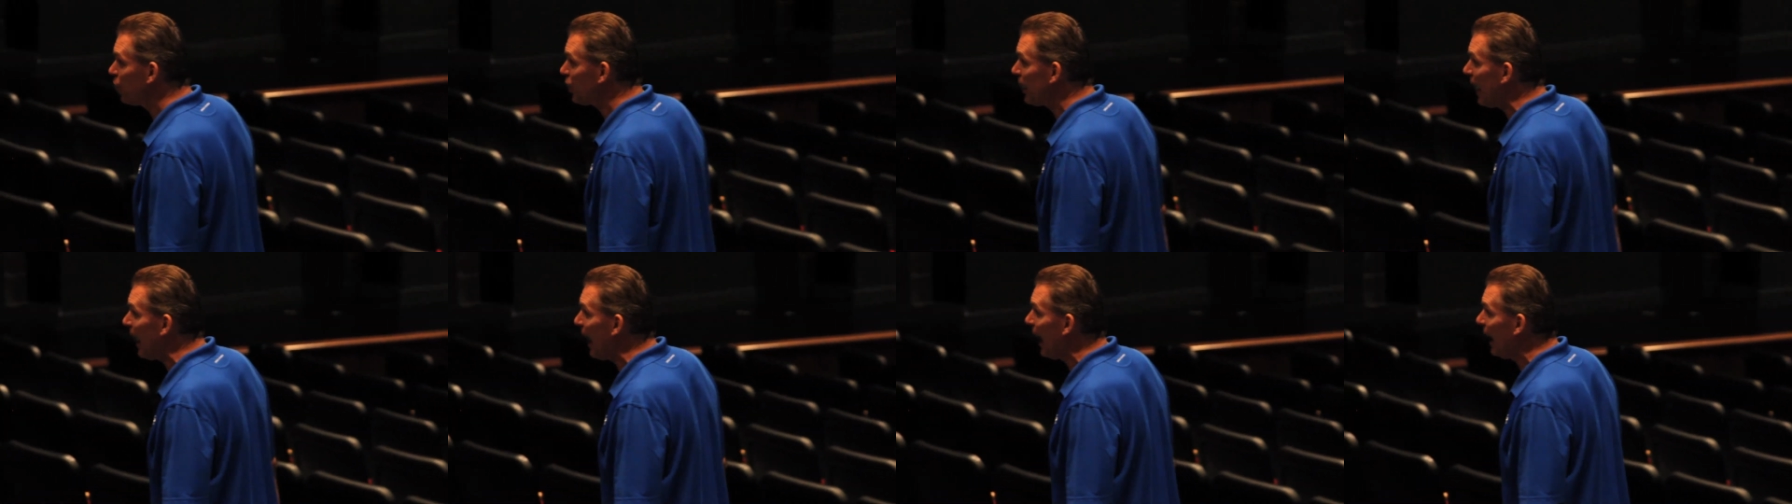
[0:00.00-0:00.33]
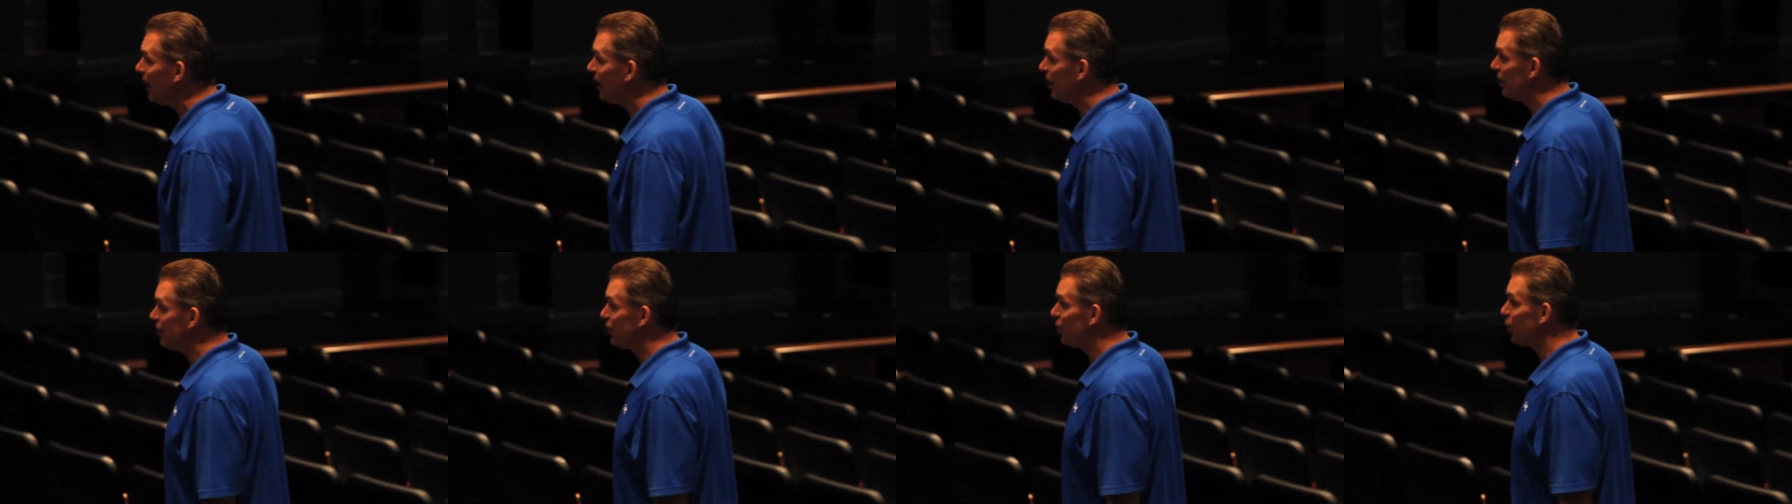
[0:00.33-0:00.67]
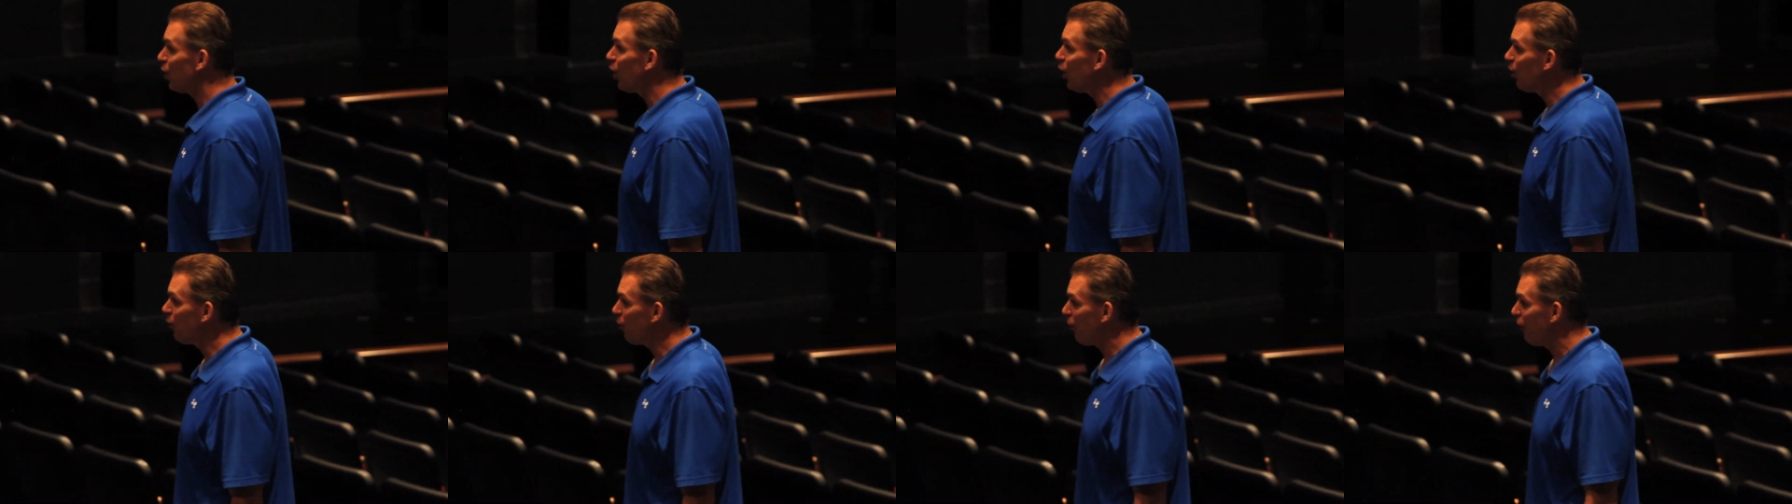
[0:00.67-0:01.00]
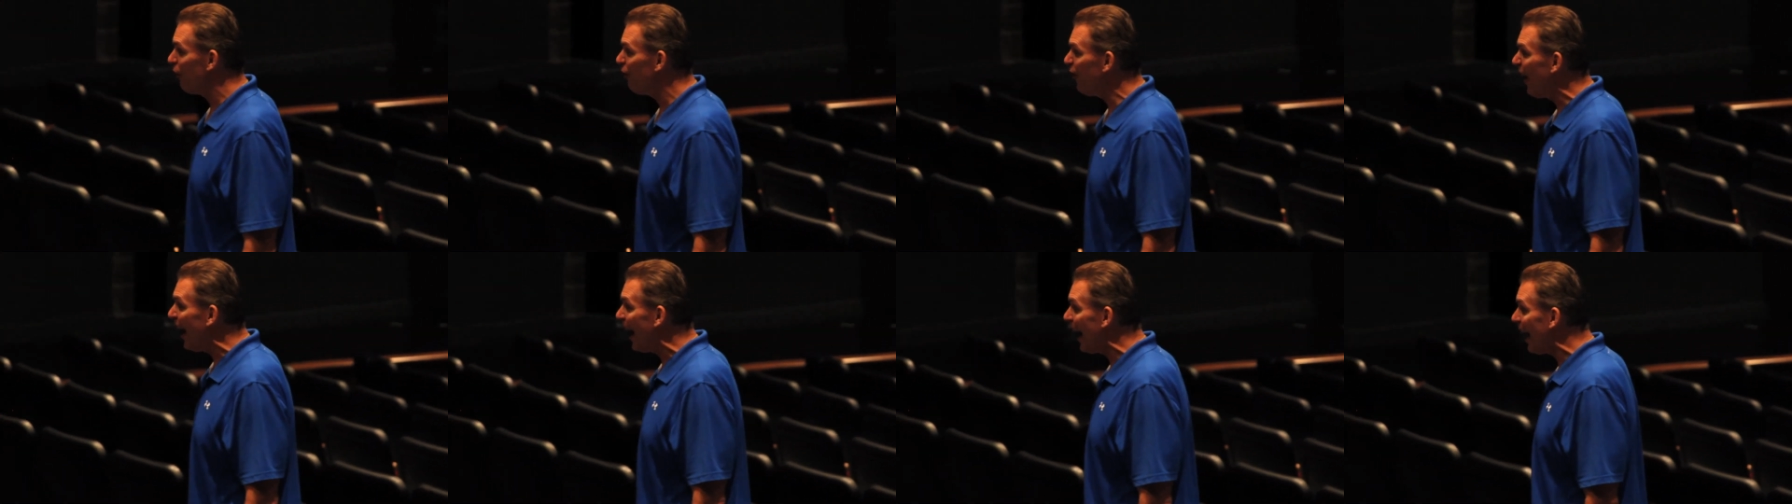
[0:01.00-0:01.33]
college. There are over
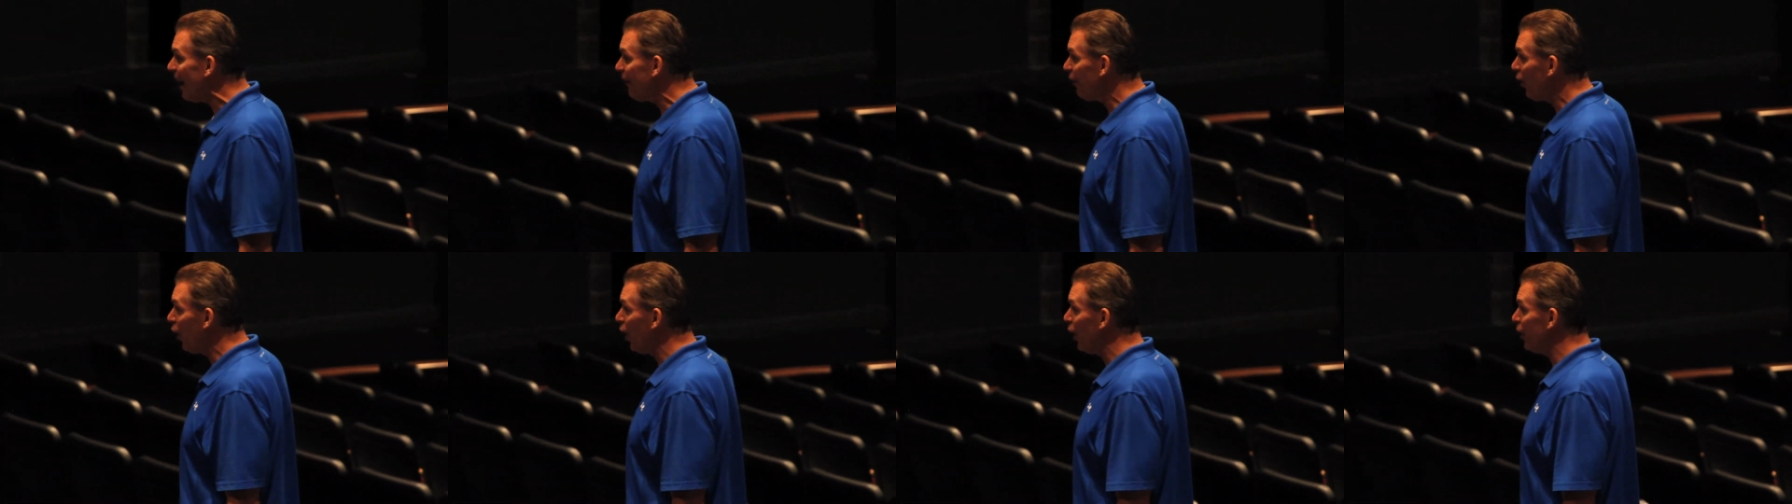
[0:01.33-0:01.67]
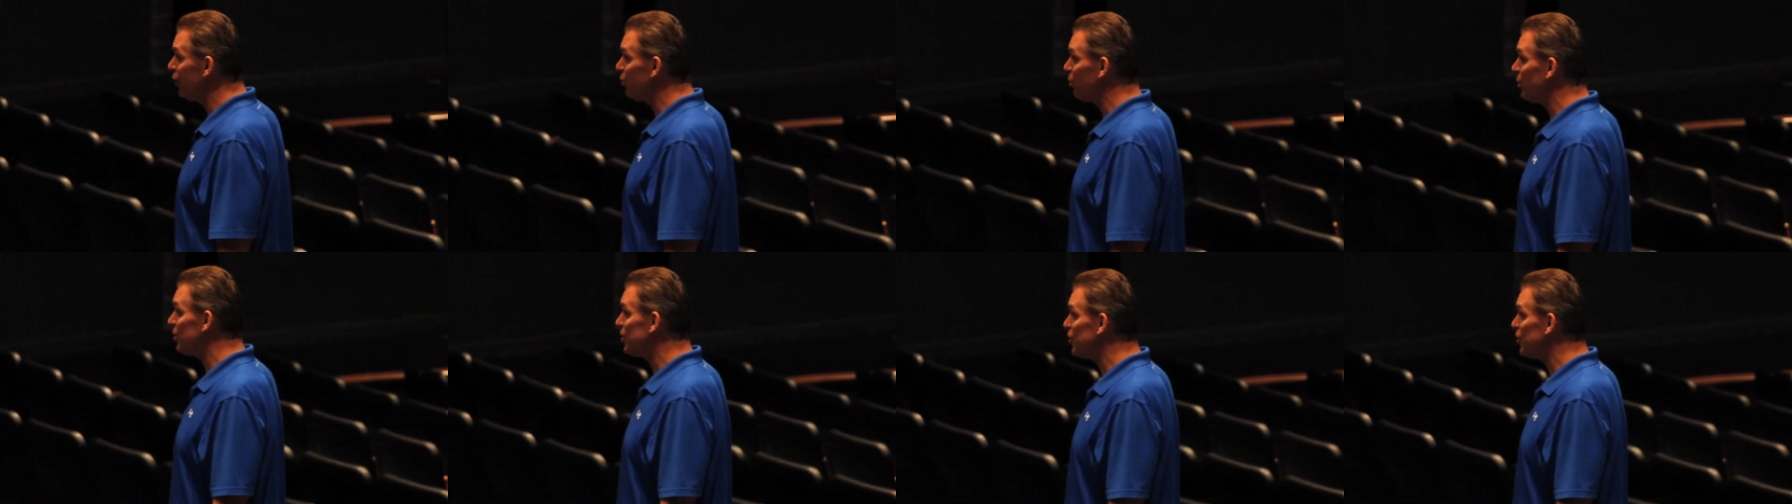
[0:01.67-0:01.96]
500